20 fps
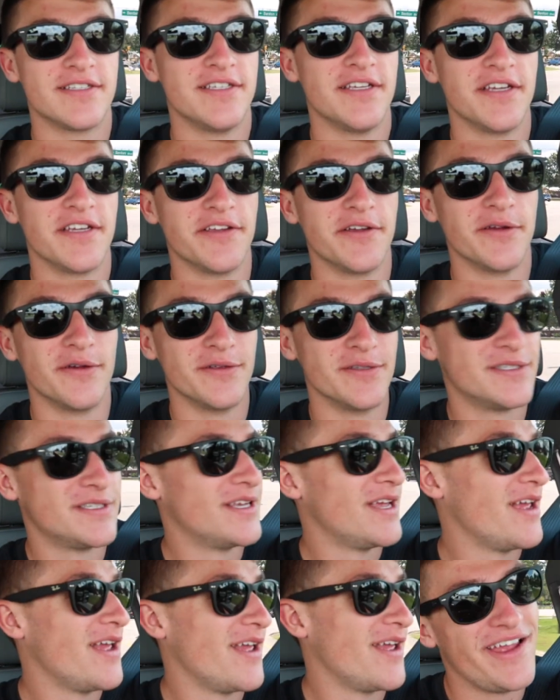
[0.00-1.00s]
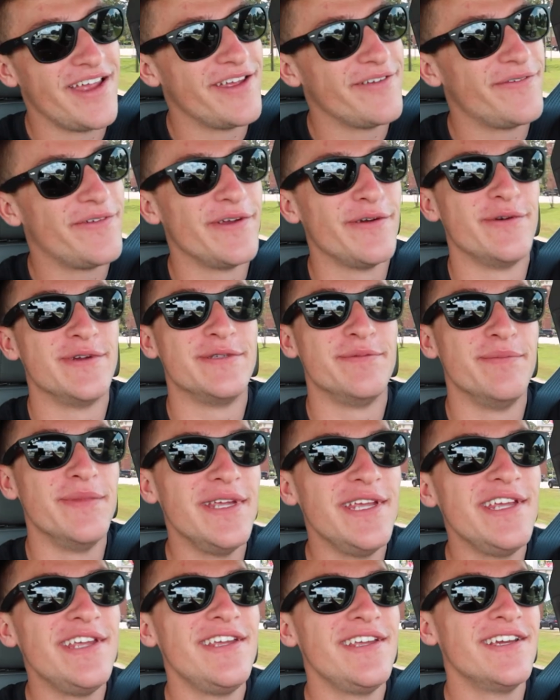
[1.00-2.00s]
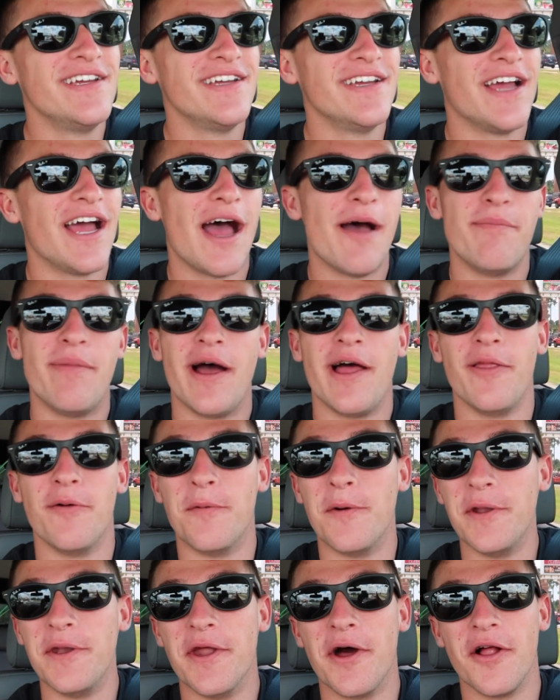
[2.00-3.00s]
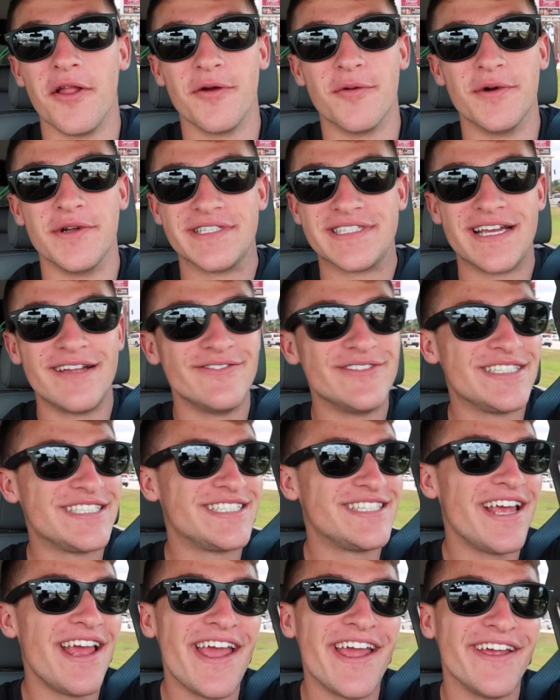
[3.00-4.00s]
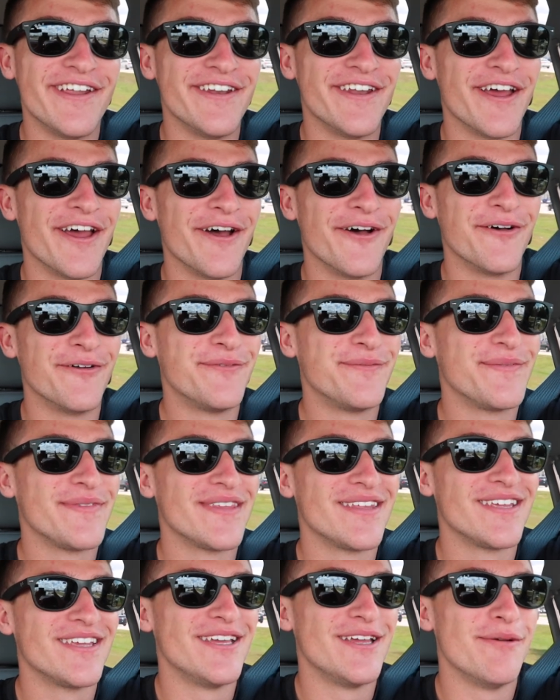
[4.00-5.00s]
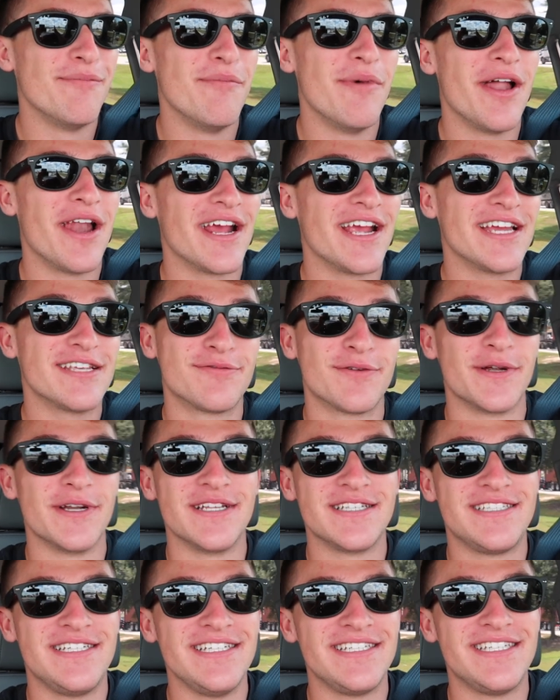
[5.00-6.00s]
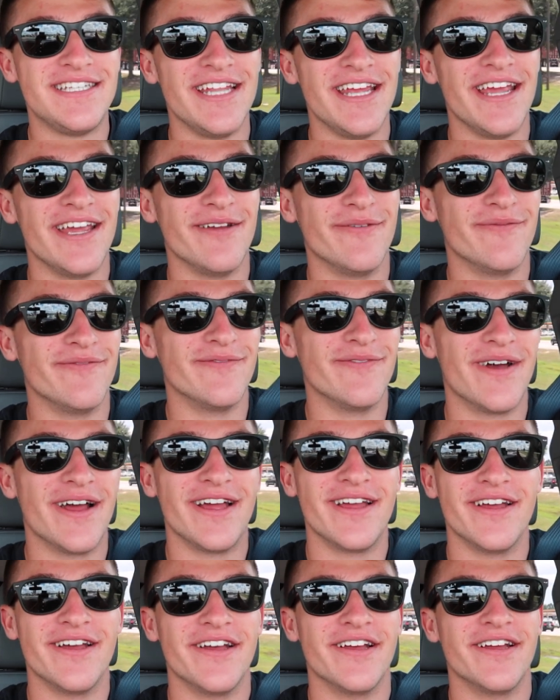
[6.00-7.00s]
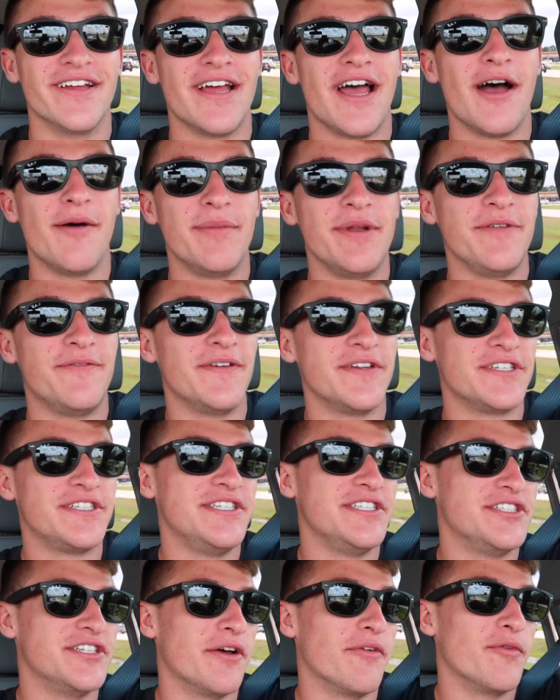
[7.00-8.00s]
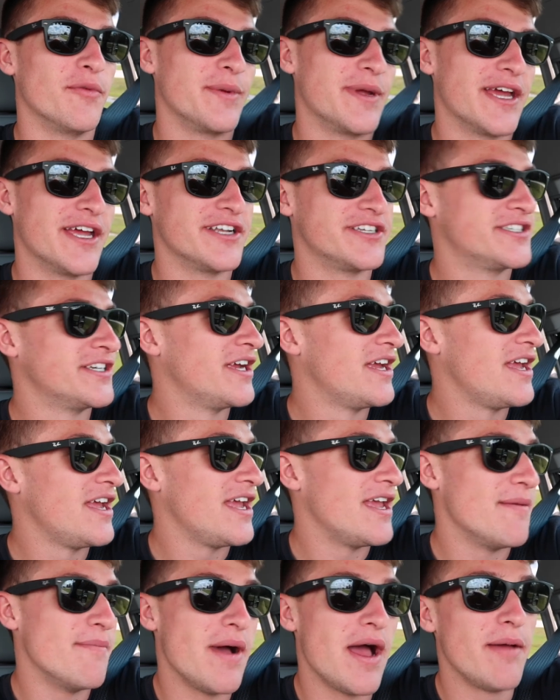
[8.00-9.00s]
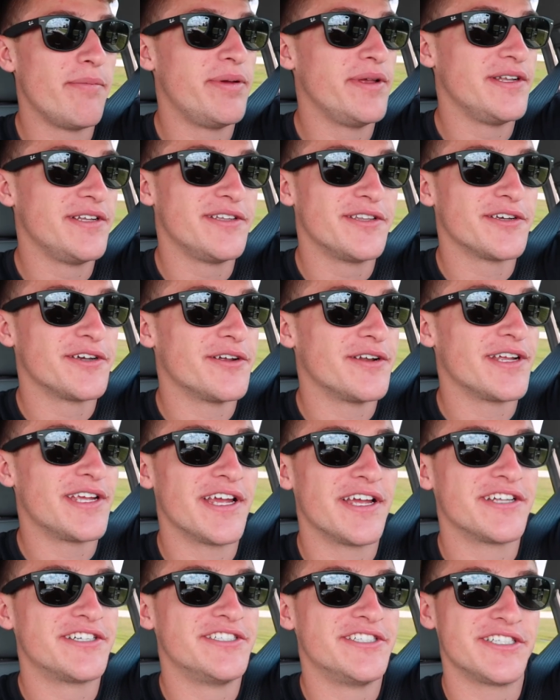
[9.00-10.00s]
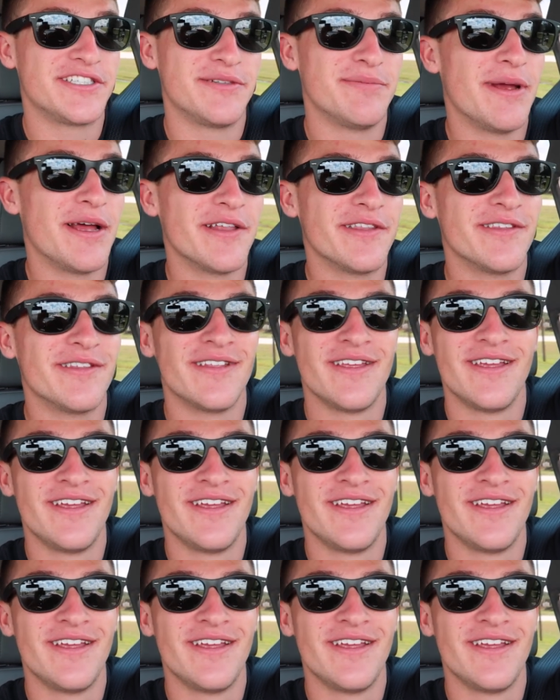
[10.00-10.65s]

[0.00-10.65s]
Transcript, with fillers: of Senkos. If it was me, I'd buy the $1 ones. I'm just saying now. But I guess we're gonna see today by how many fish each of them catch. In my opinion, they're gonna catch just about